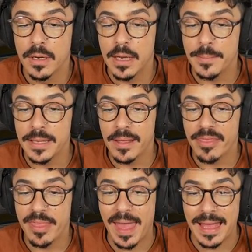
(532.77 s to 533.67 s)
Let me
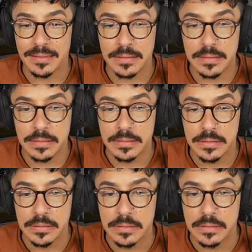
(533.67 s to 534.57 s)
get that
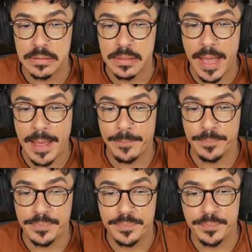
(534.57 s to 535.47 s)

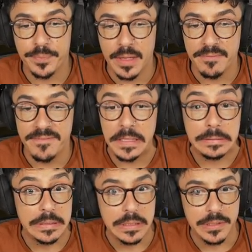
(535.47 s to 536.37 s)
um,
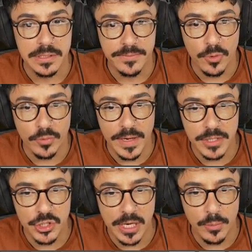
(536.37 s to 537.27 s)
filtered for us,
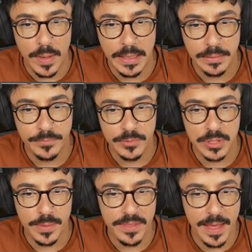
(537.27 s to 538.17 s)
shall we?
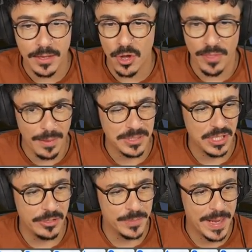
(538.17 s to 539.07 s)
with there. God, that was an
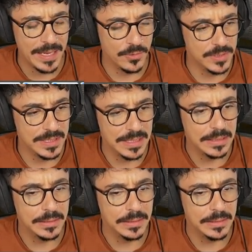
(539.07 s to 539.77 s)
old pack, wasn't it?